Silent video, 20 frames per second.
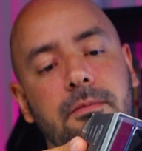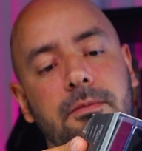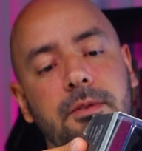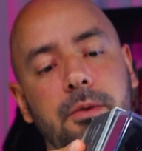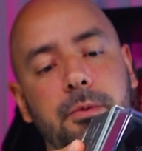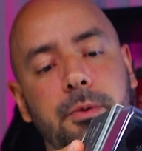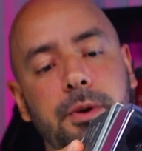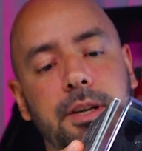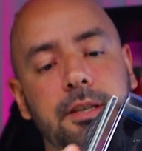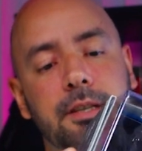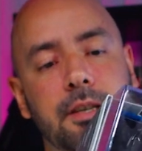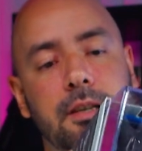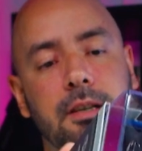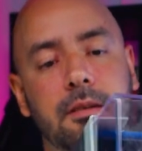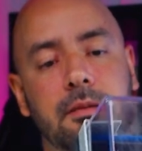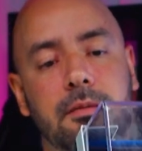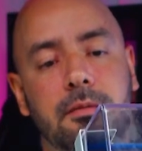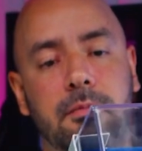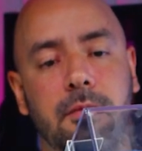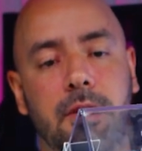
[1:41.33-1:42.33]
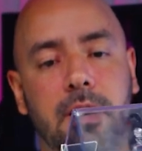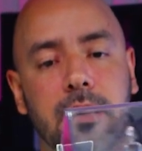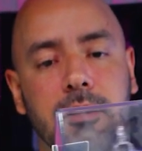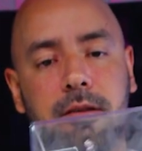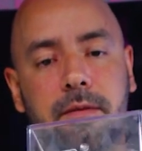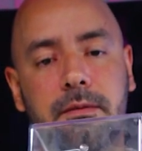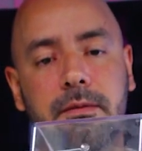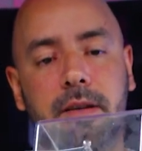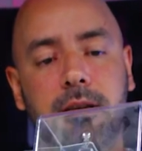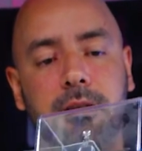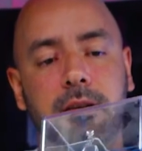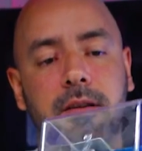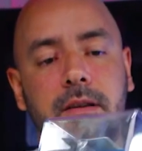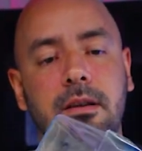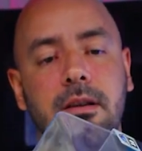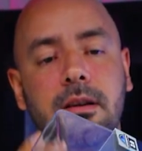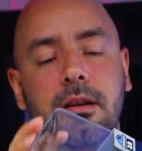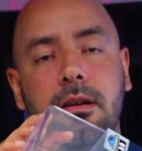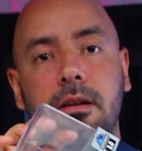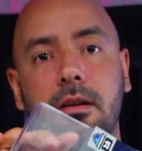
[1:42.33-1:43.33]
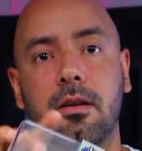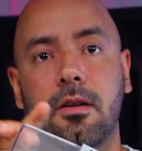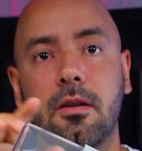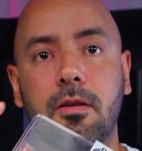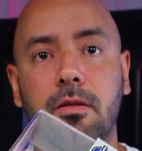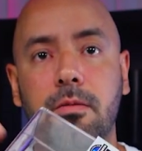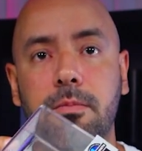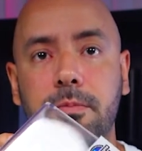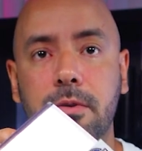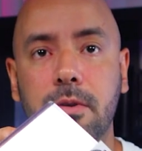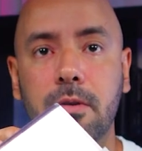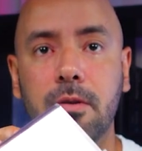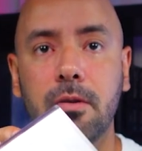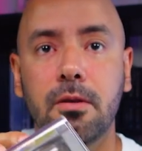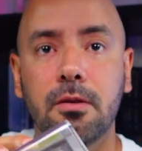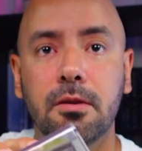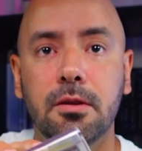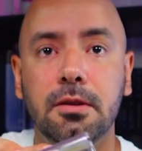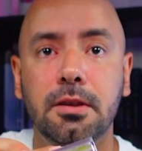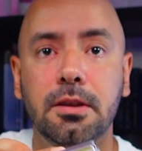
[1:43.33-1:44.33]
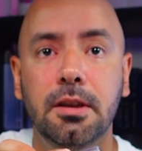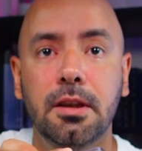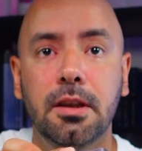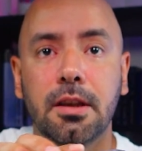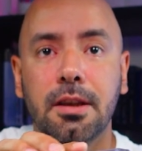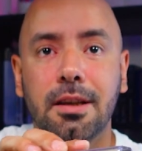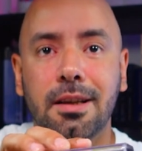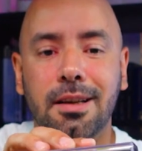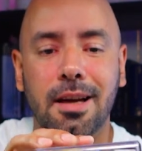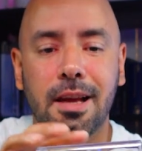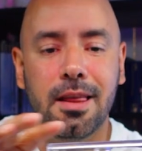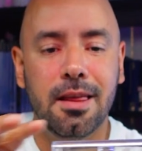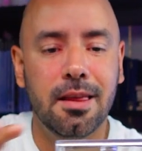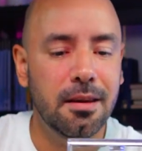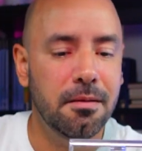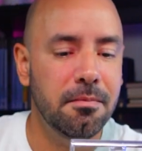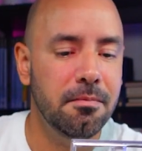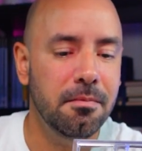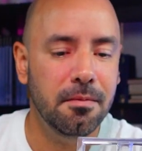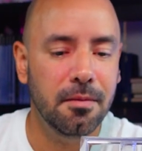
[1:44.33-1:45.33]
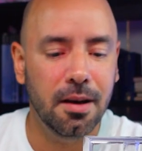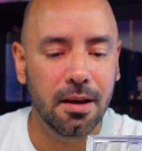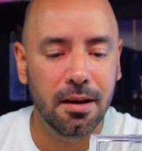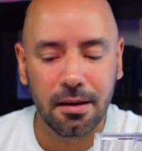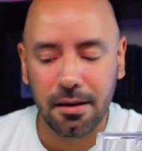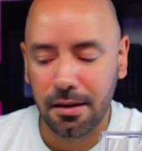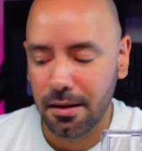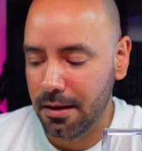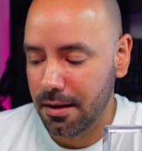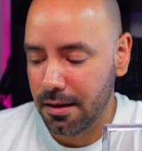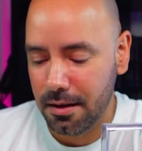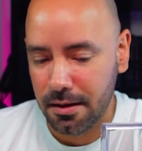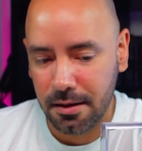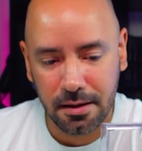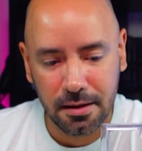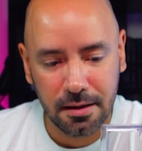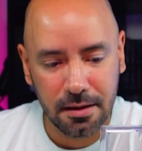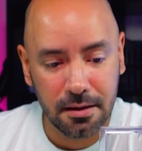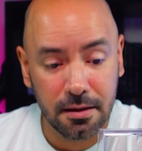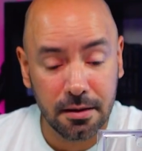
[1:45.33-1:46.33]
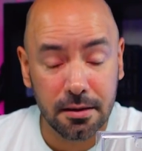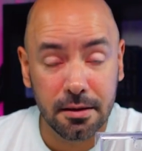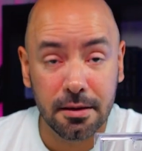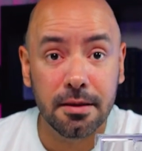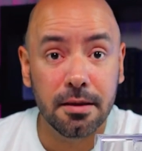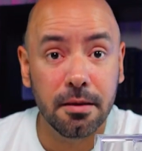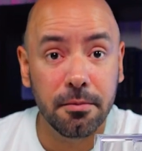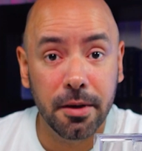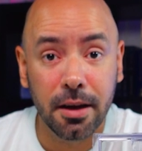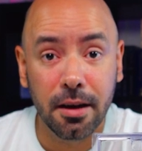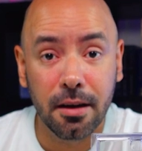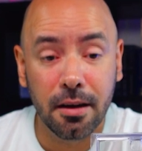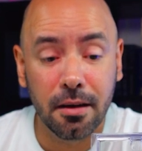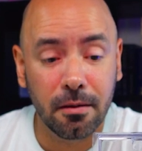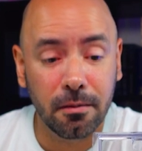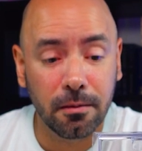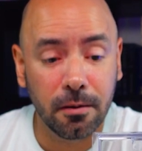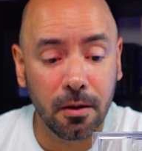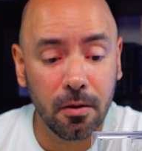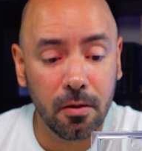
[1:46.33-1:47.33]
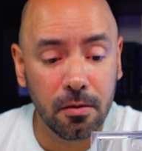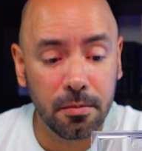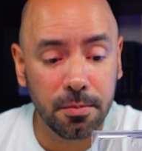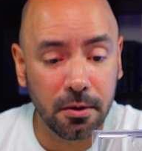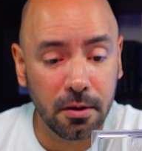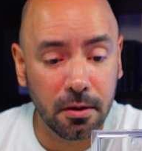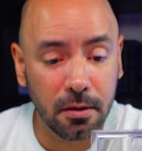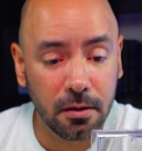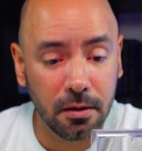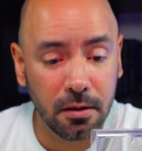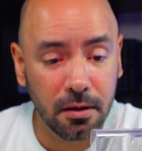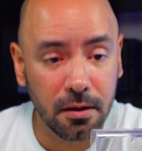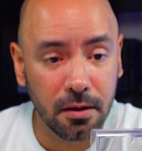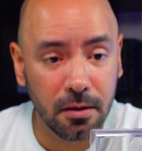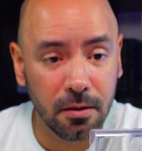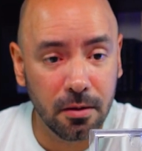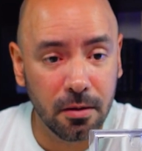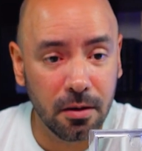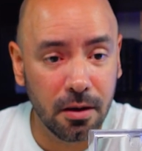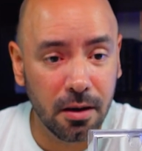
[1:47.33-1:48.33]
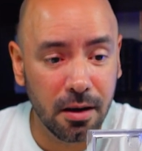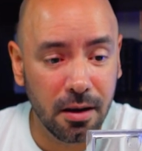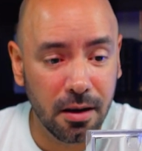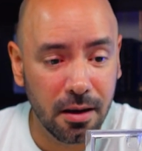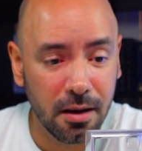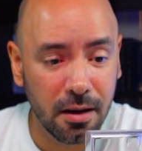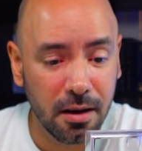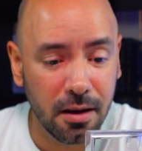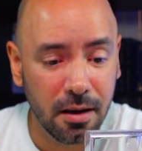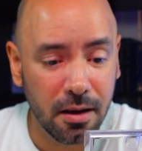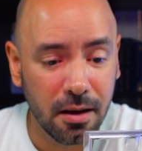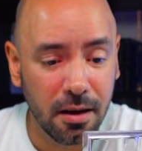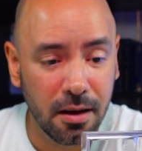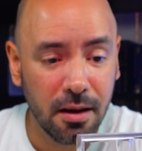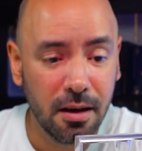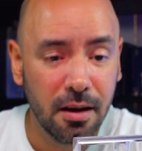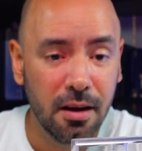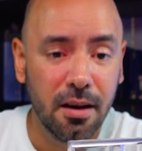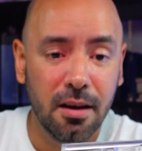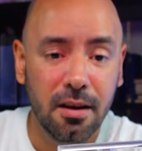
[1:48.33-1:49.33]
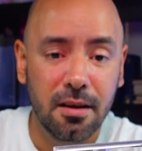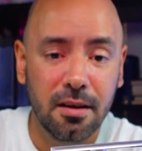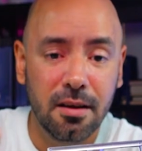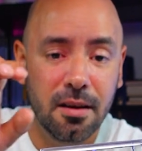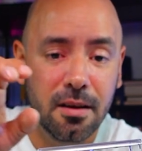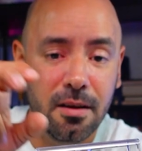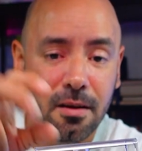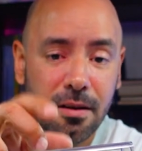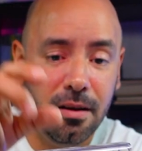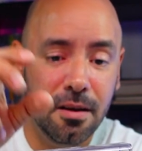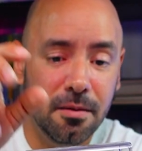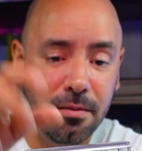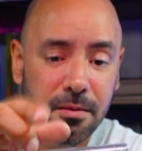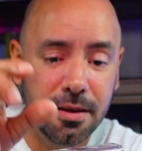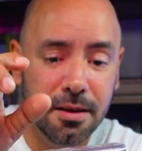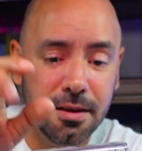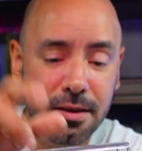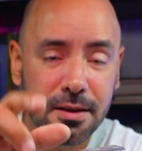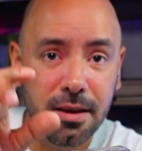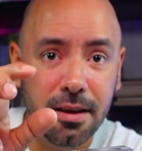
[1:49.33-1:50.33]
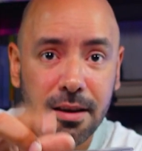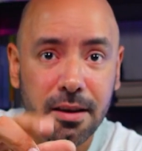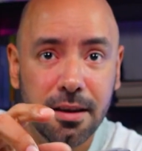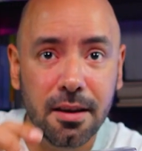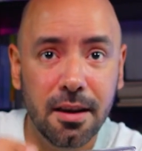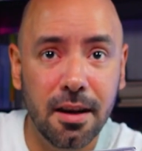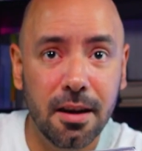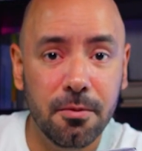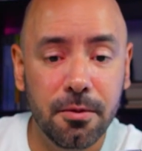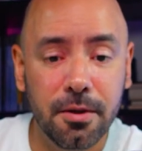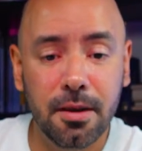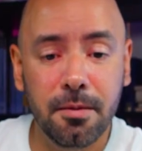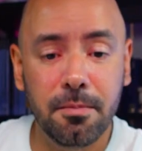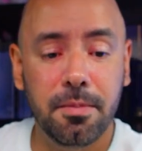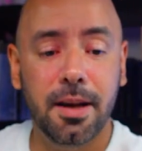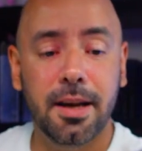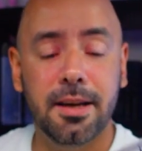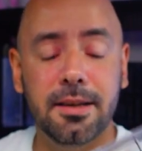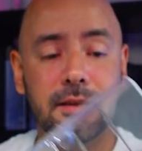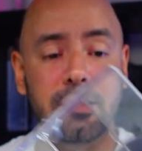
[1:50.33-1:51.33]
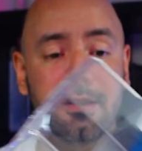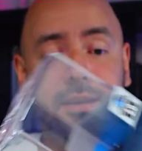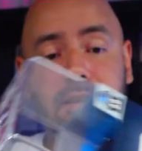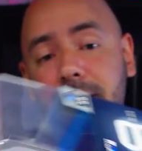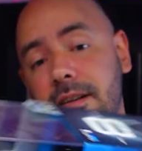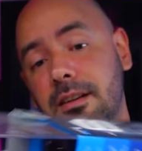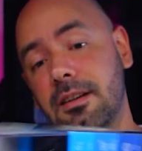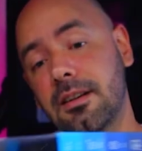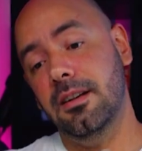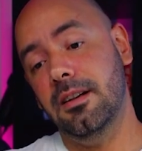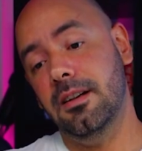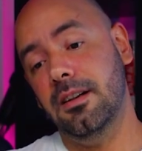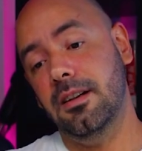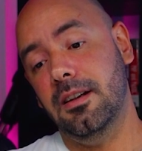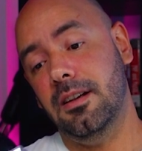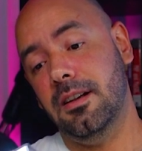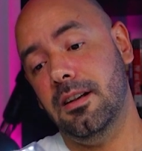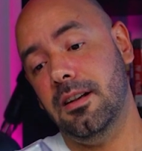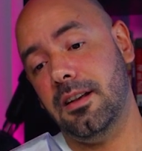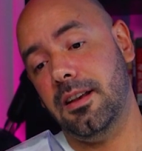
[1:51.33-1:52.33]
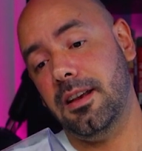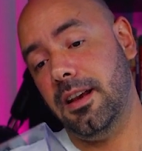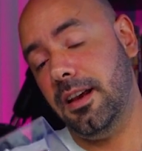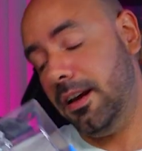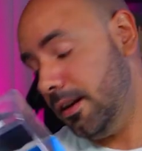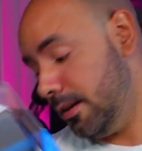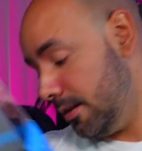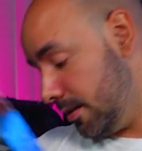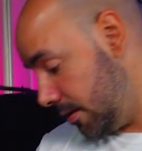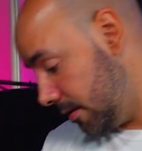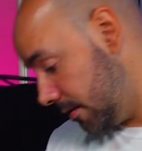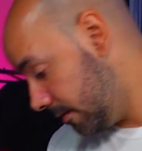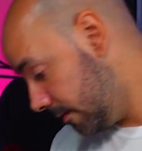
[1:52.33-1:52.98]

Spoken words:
the retail box of the GoPro. I think since the beginning of GoPro, or they're sending that with the plastic case.